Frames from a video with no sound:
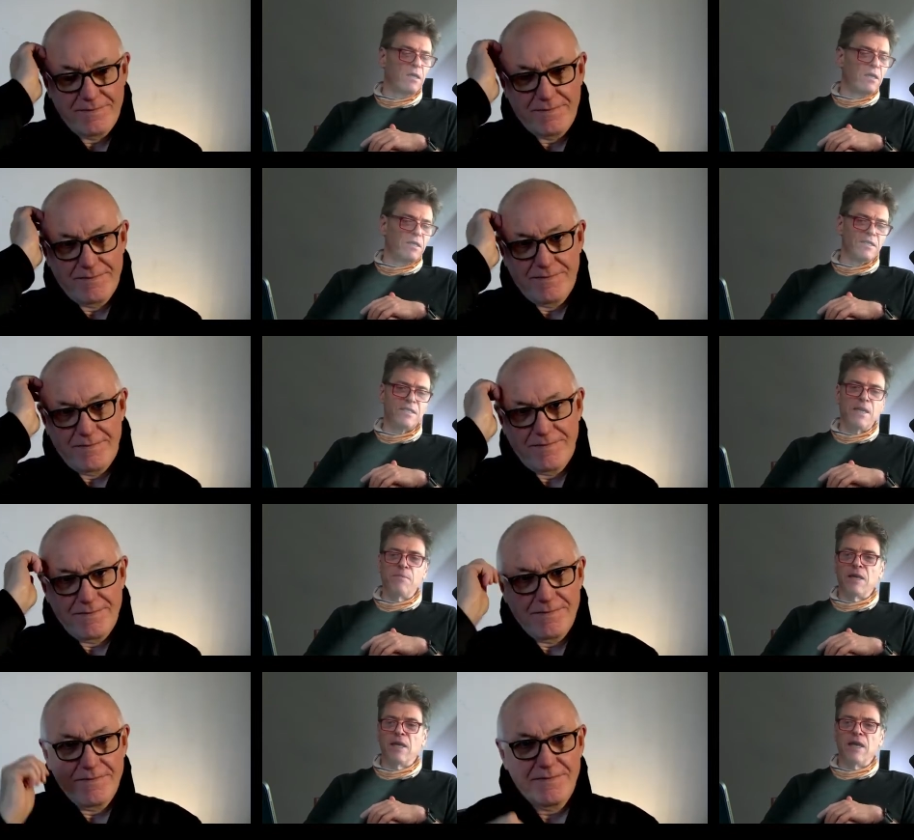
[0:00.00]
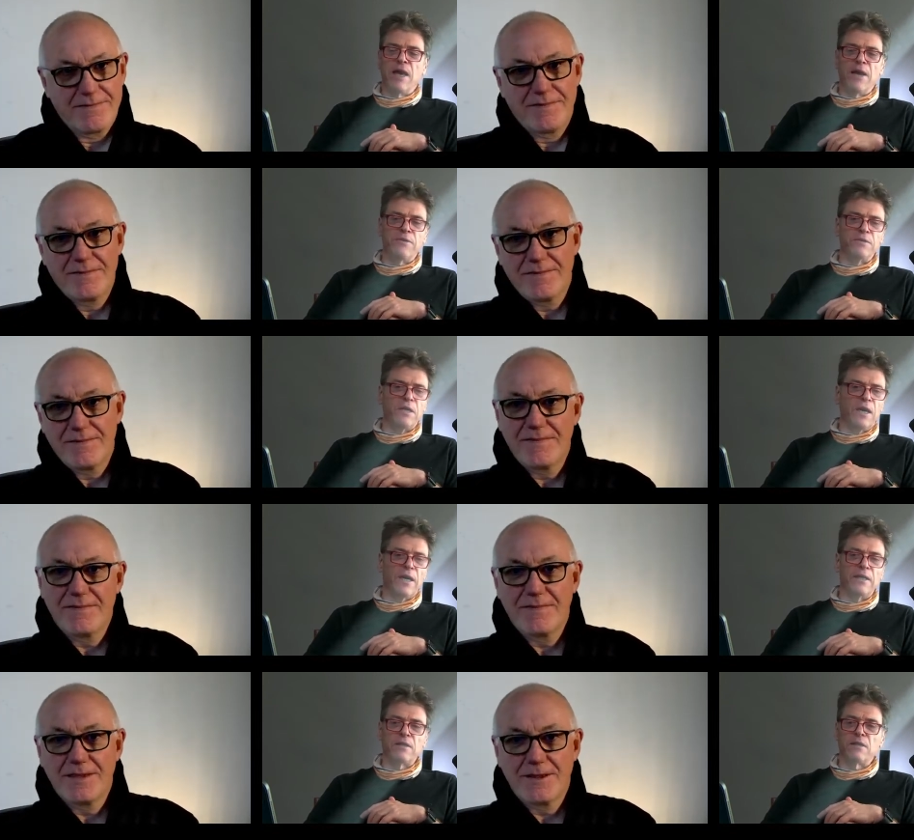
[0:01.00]
Speaker 1: seemingly
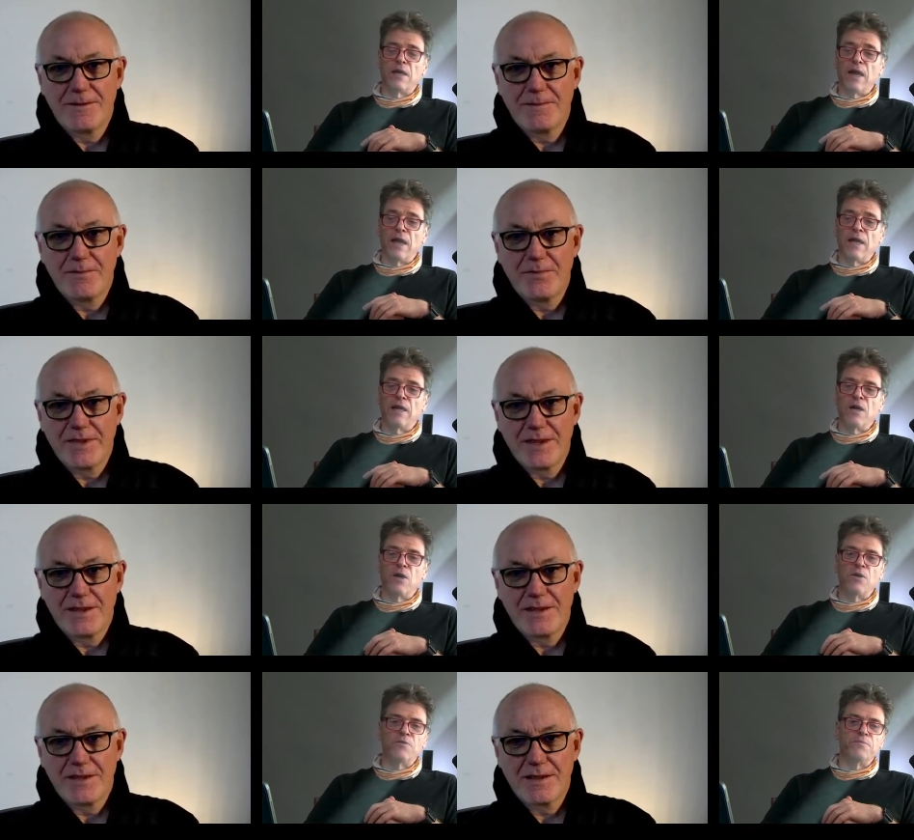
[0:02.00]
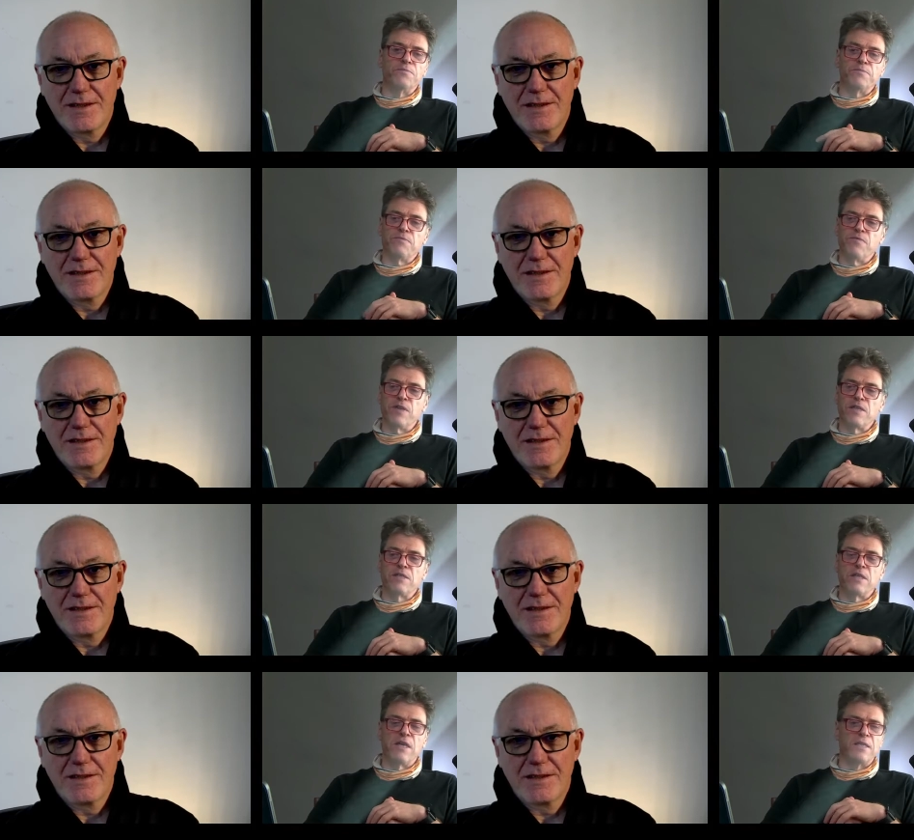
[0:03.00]
erudite Anglo
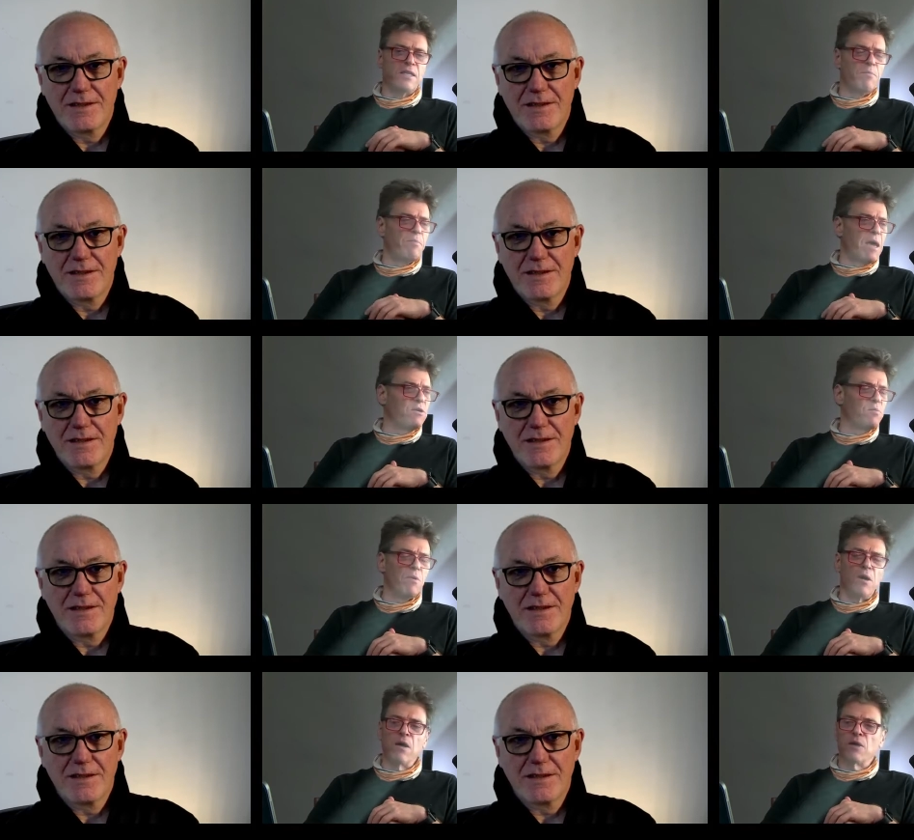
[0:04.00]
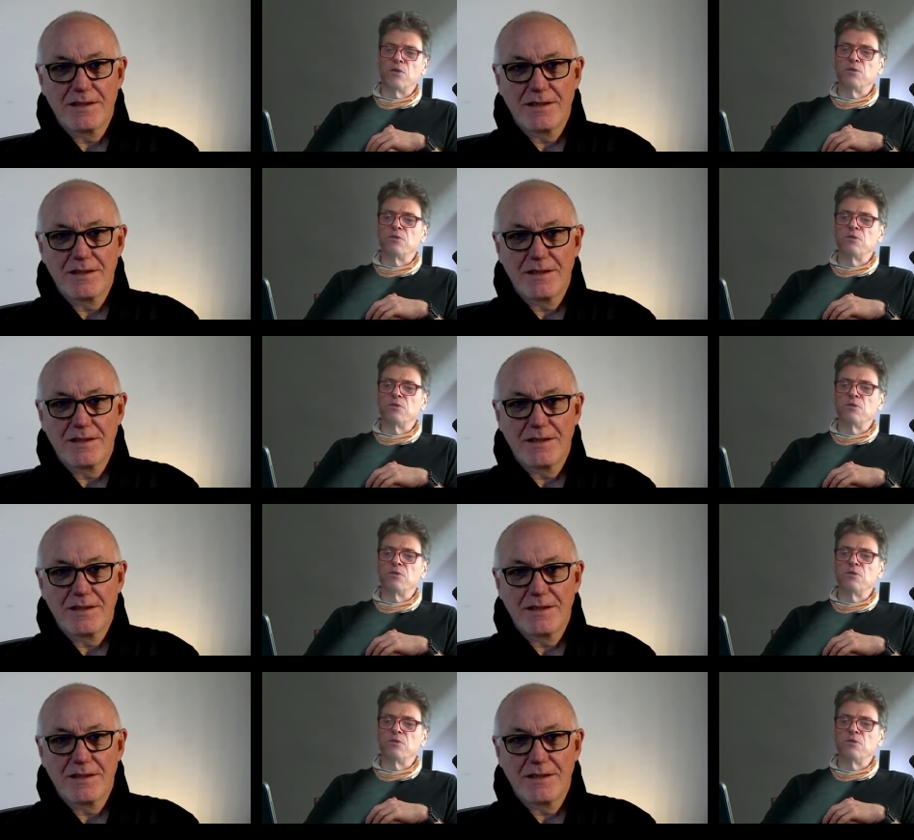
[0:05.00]
BC, is it benchmark who